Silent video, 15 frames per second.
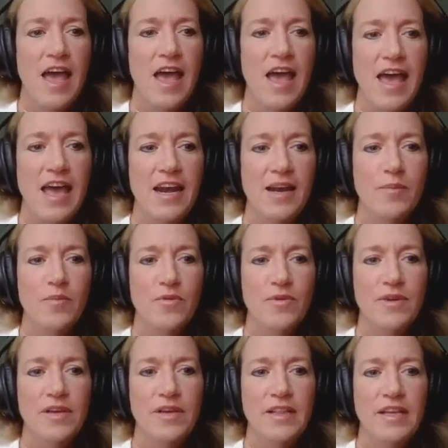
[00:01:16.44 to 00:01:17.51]
And I'm
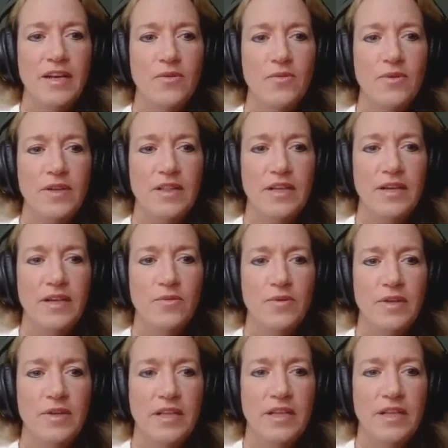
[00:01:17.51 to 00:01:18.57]
really, really,
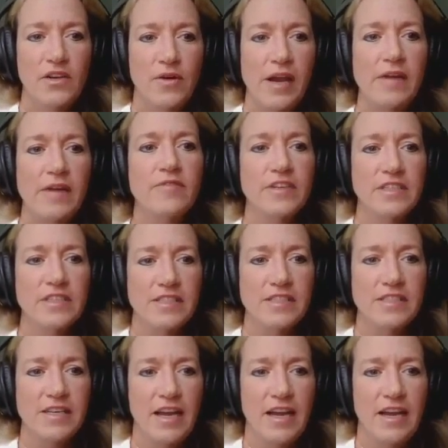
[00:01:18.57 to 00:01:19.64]
really grateful
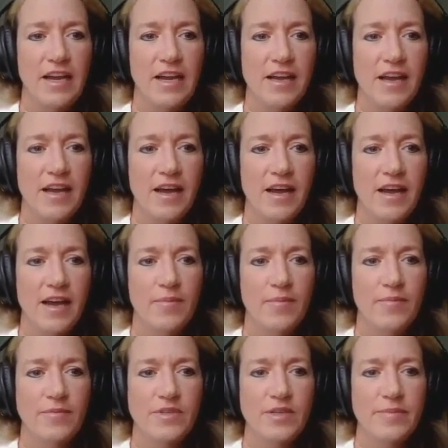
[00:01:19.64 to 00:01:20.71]
today
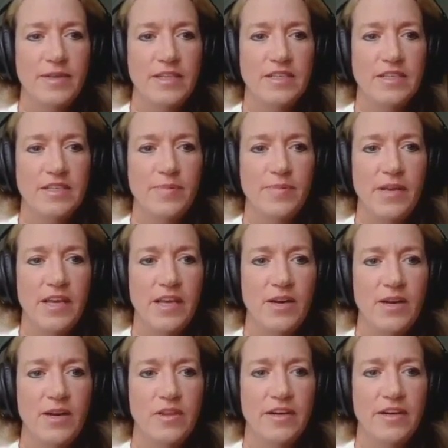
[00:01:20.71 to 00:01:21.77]
to be speaking
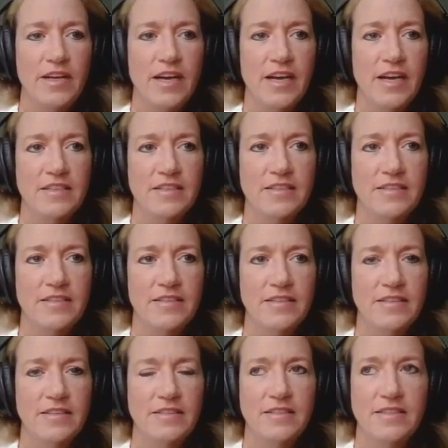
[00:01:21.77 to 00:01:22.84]
with our guest.
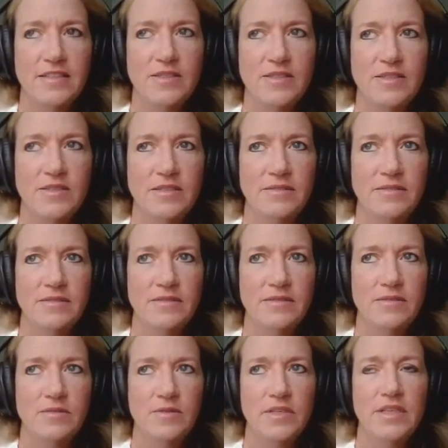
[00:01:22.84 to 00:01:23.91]
This is
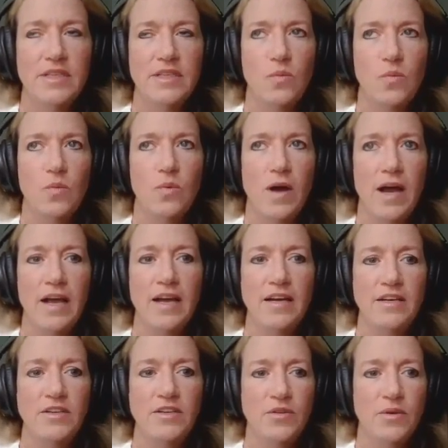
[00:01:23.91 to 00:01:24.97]
really why I
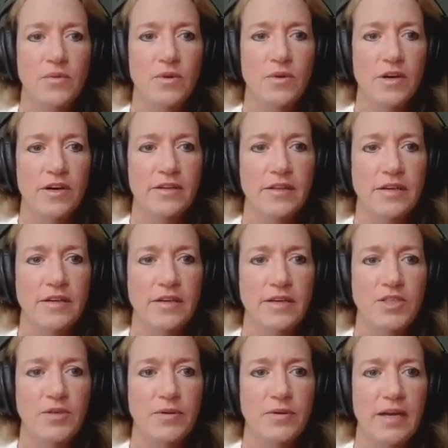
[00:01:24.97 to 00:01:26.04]
do the work that I'm
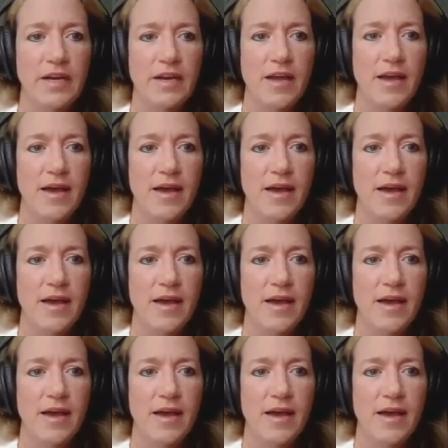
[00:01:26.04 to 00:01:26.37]
doing.